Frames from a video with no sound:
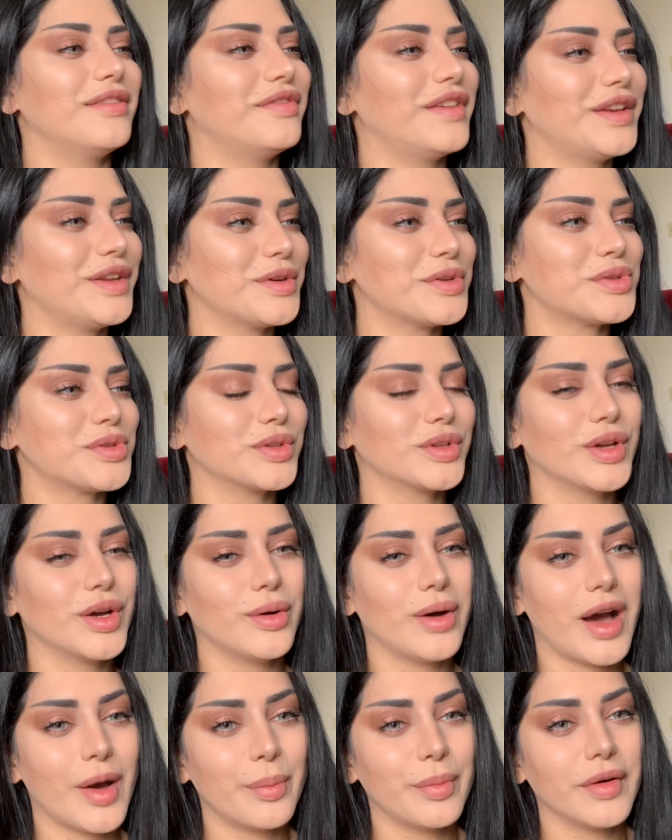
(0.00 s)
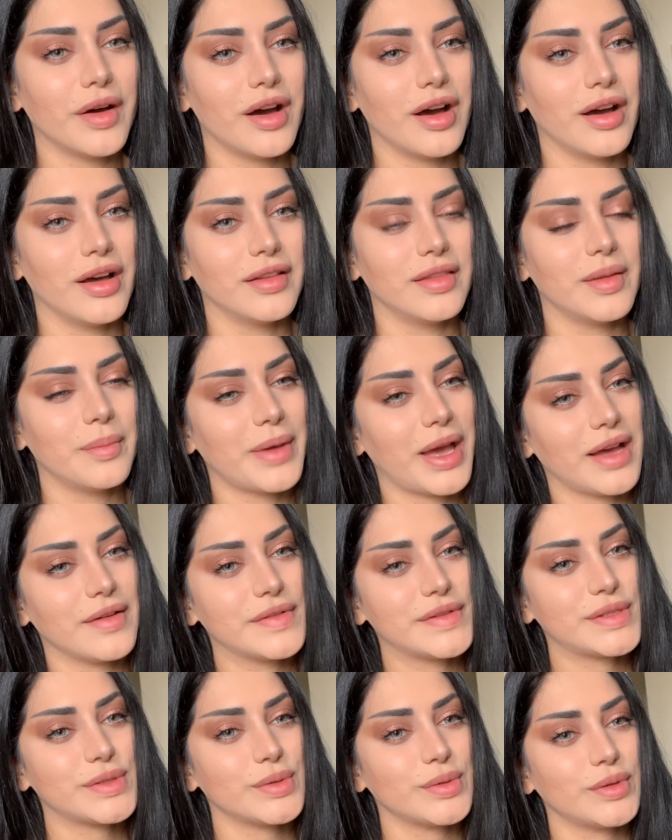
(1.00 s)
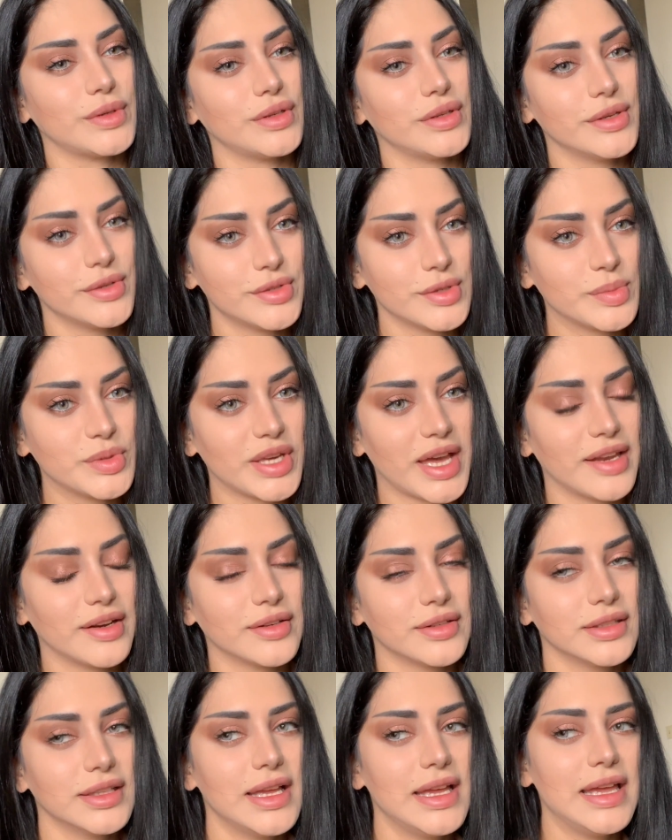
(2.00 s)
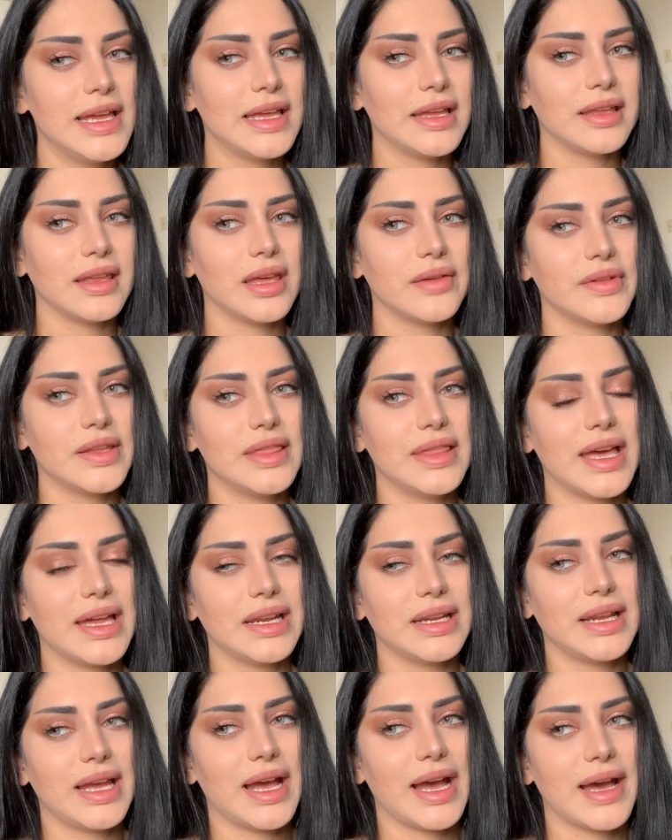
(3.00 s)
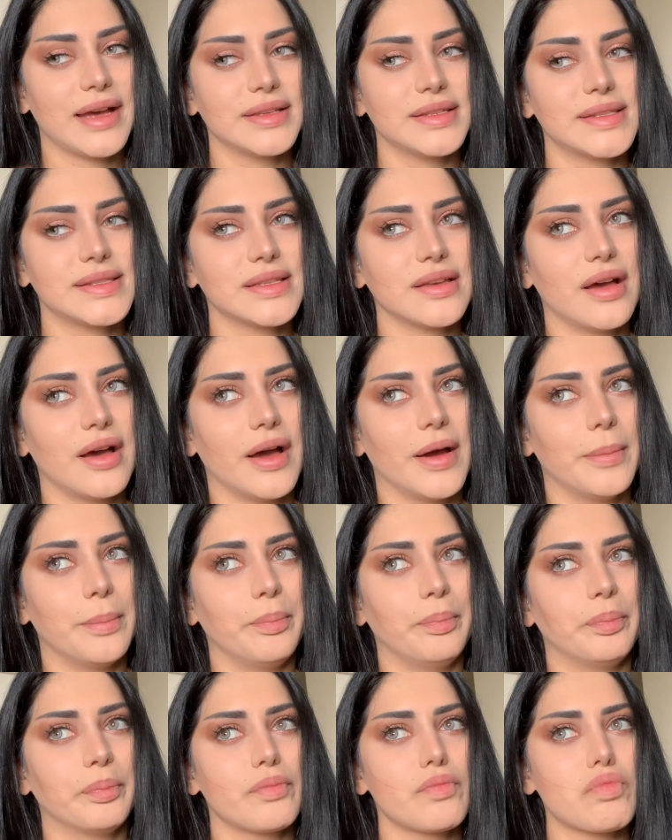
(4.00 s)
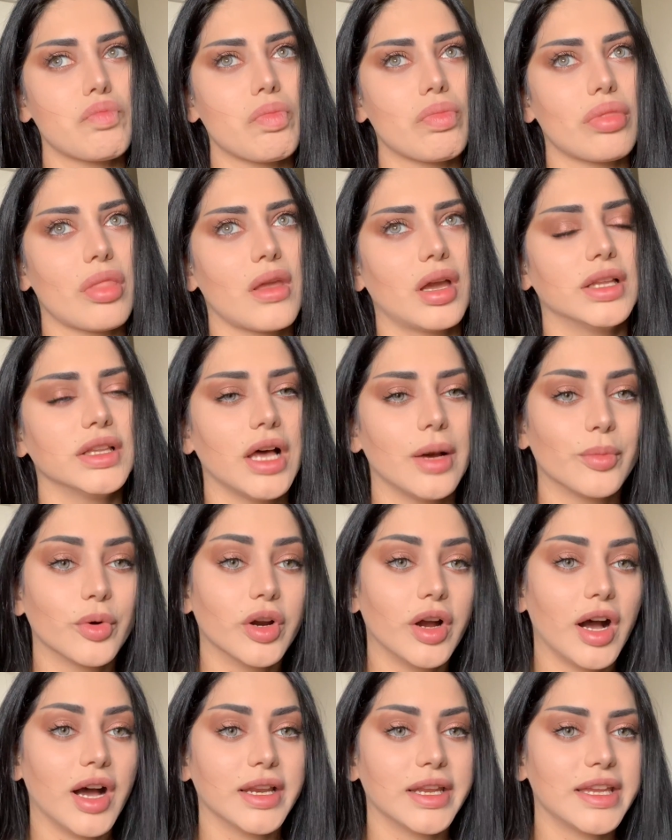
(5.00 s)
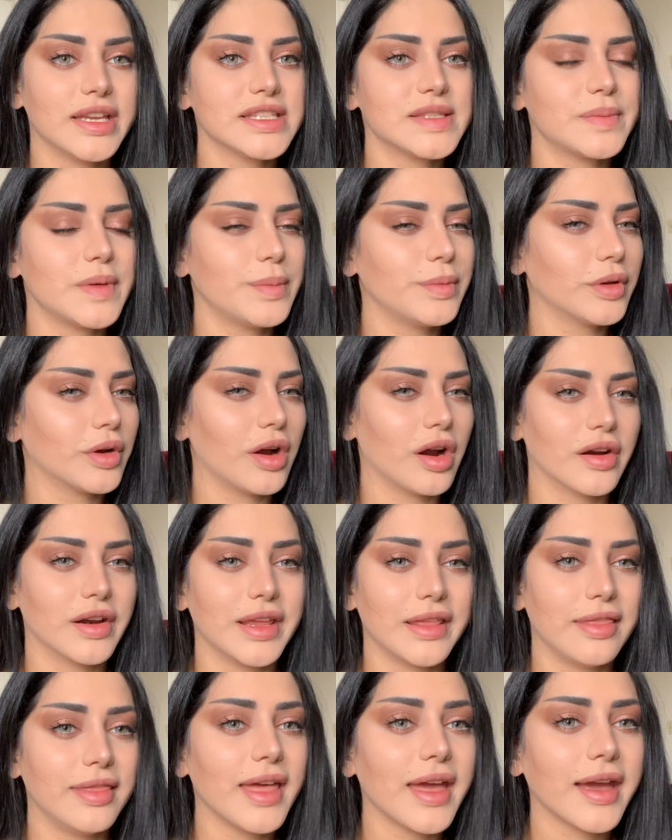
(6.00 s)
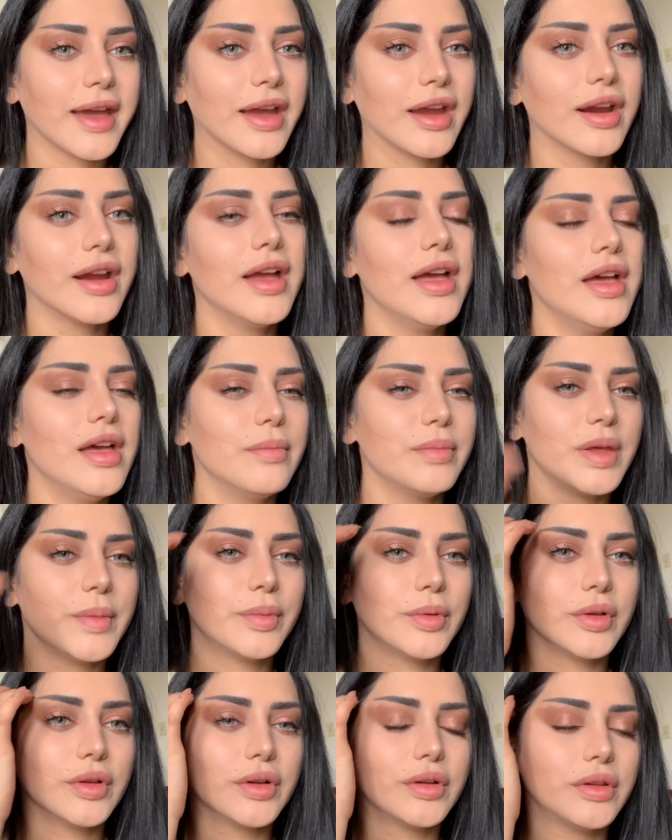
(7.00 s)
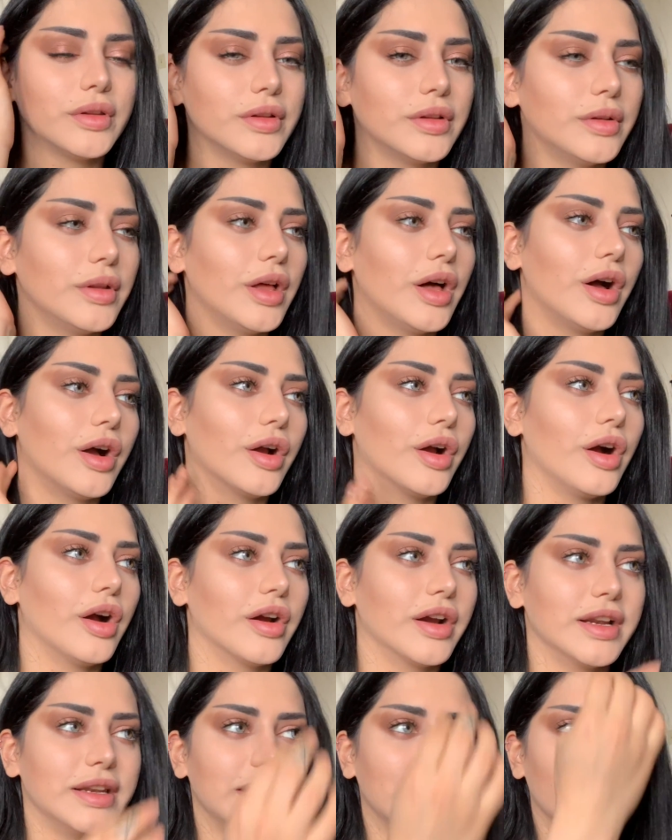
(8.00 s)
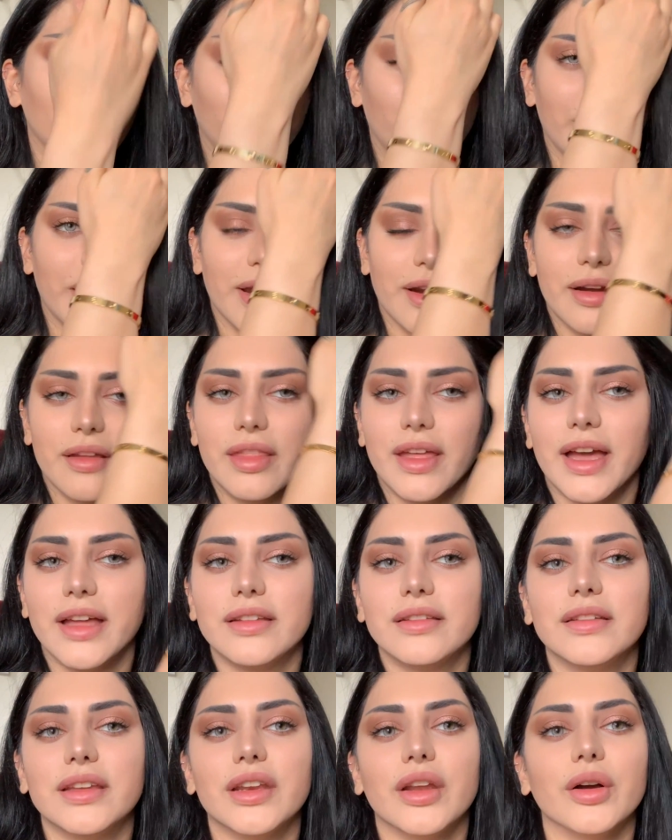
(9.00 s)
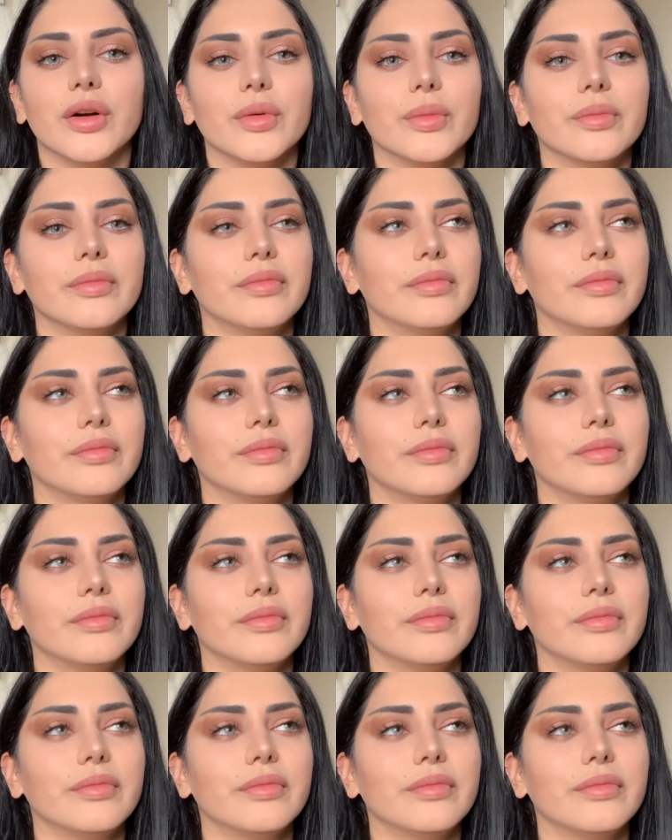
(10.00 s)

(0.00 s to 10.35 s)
video should go up on the Mahafsoun YouTube channel, given that it has a lot more audience. People are already there. People are already aware that, you know,